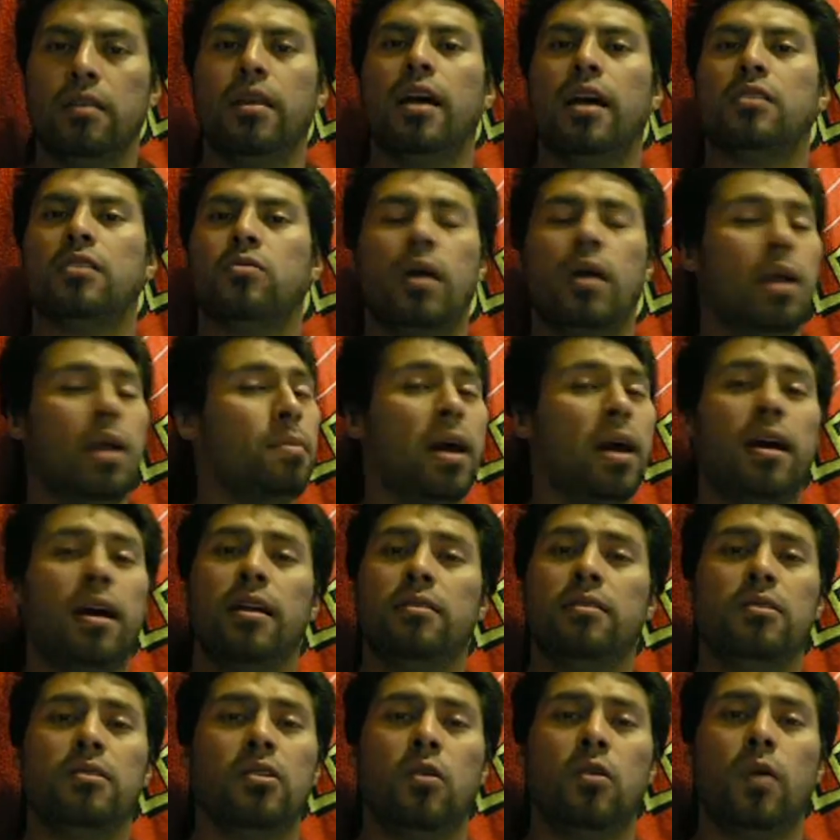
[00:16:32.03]
That's right, I'm not
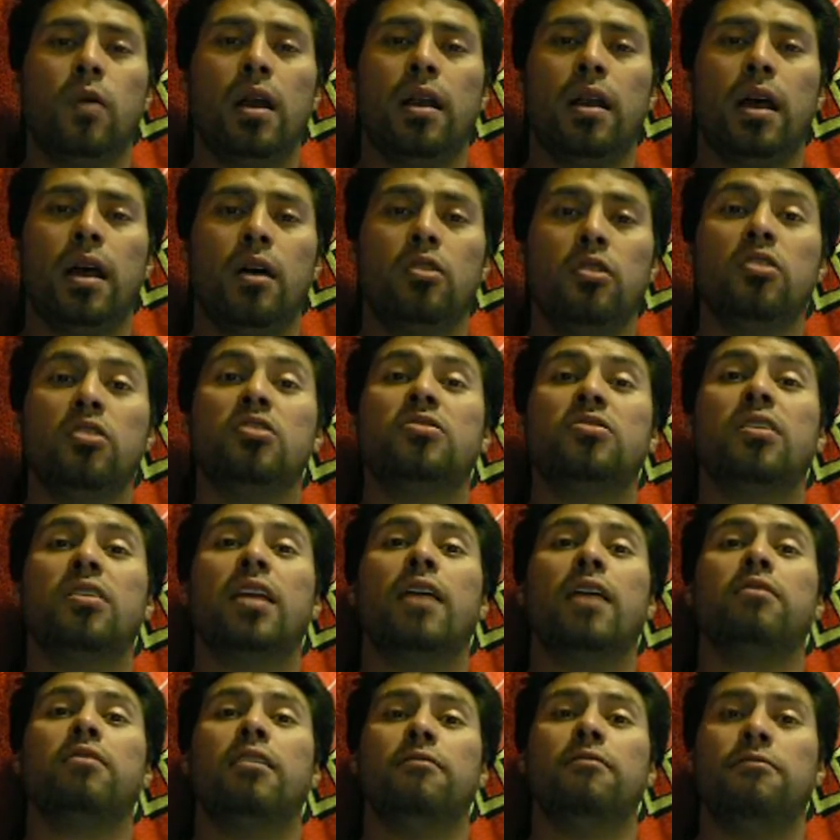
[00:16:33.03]
going to tell you right now. You're just
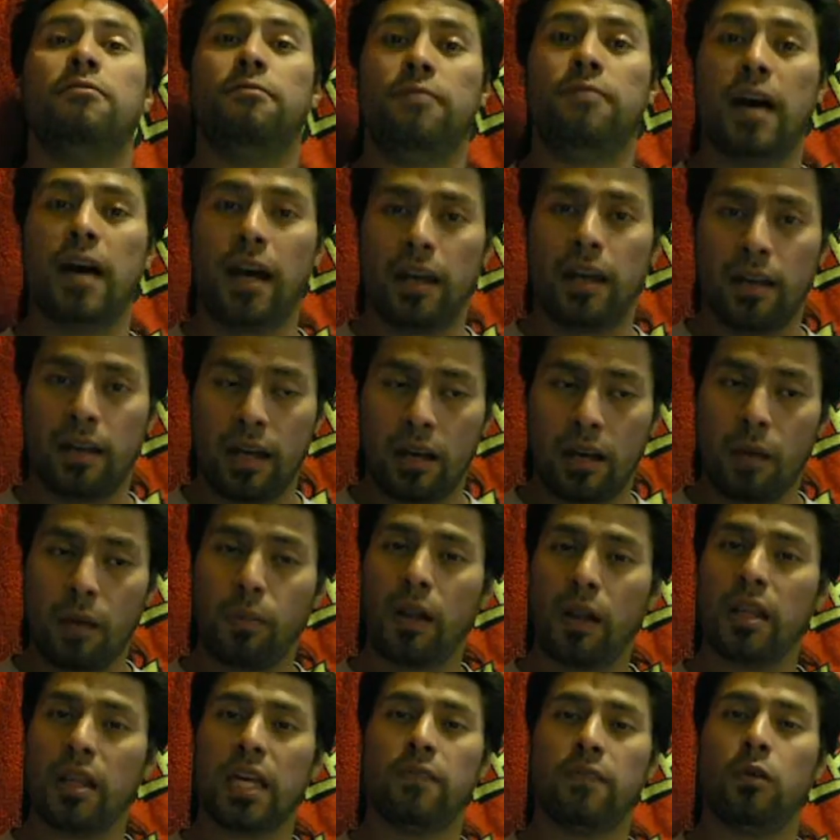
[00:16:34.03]
going to have to find out.
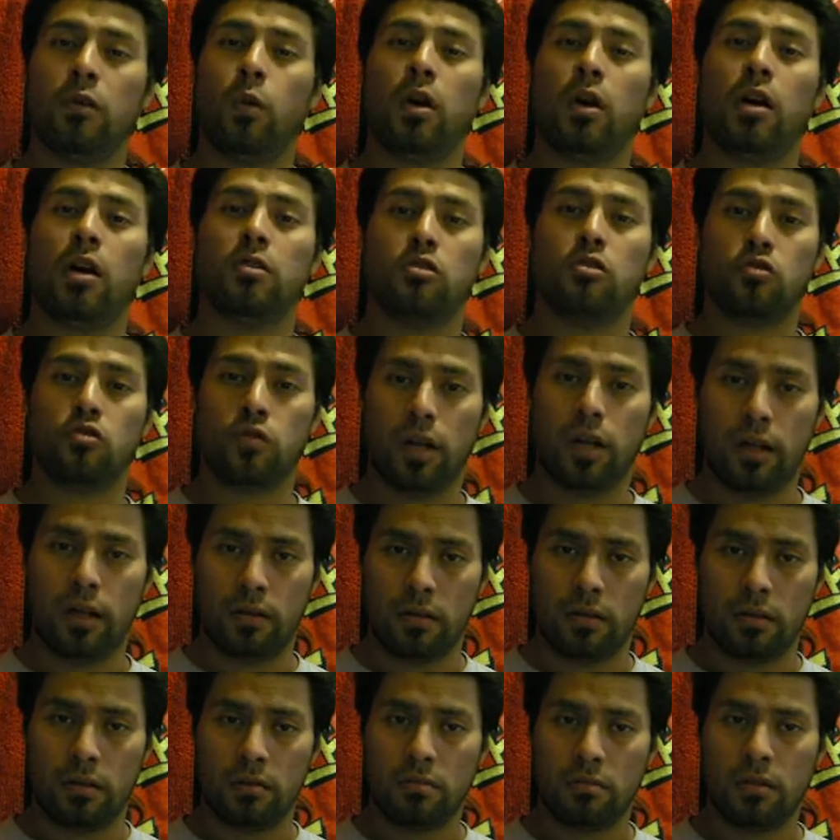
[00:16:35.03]
I'll probably give it away on the
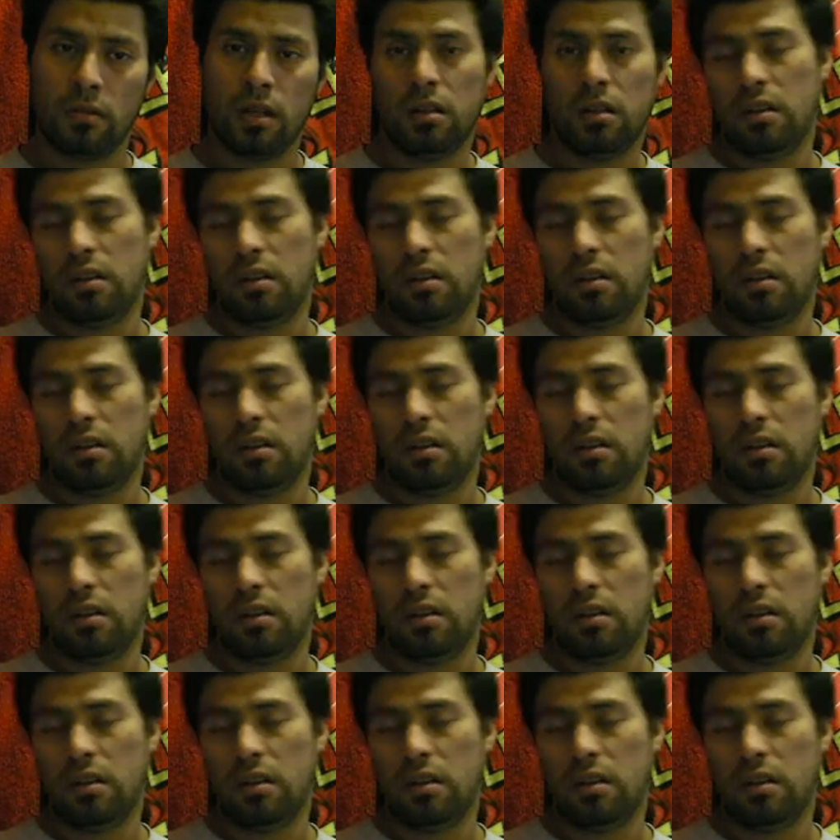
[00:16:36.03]
trailer.